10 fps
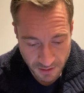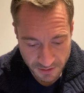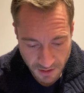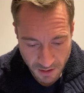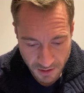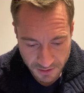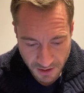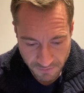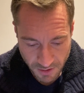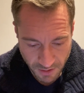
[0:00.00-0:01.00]
Let's
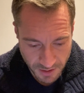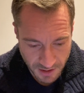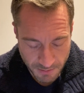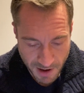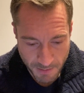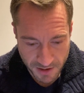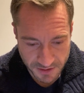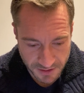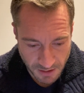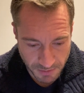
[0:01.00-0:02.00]
carry on going down the battle mats a
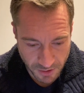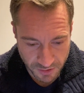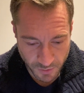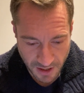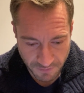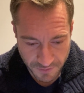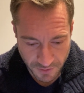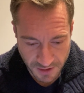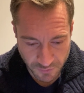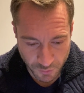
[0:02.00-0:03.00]
set, because we have,
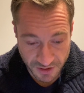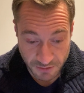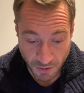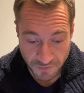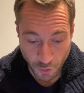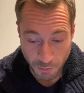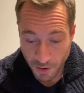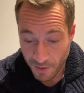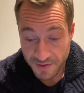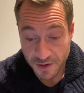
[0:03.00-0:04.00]
these are all 6x4 by the
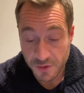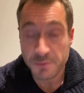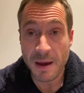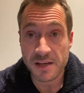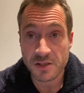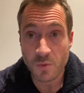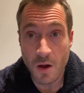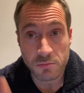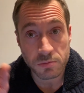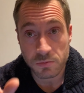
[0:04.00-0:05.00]
way. They do space as
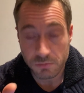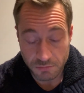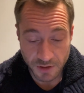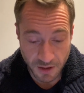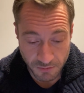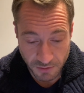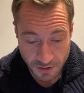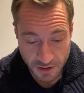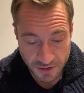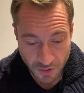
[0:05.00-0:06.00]
well. You know,
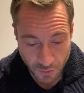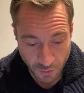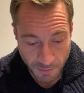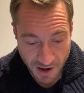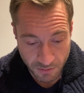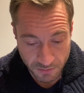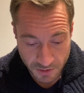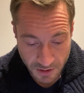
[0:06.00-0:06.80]
it's not all about